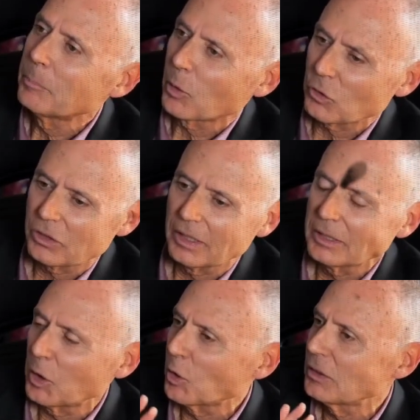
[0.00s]
And,
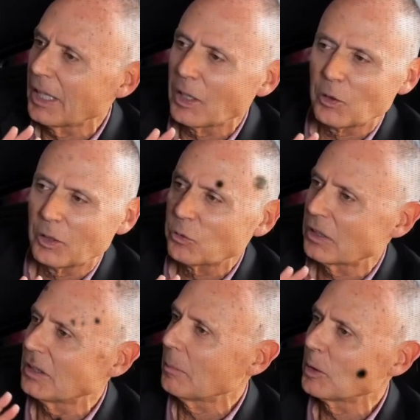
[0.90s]
consequently,
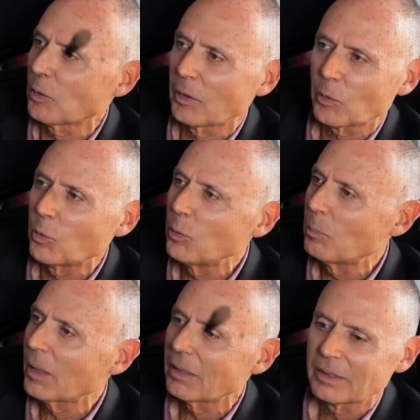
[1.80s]
I have no
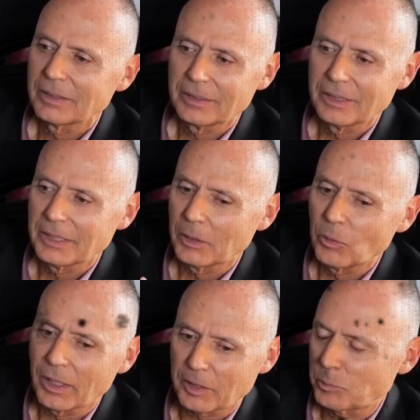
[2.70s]
feeling of guilt,
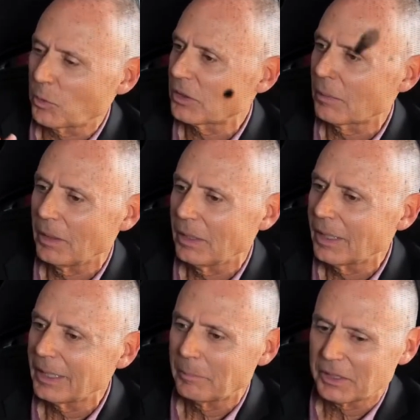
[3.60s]
nor any
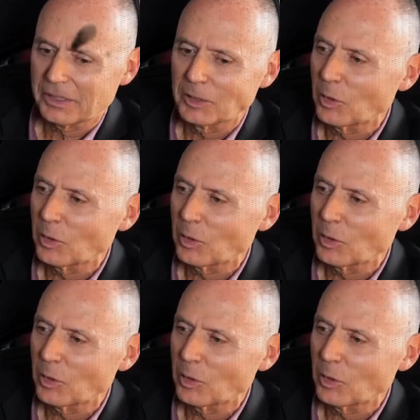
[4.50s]
responsibility,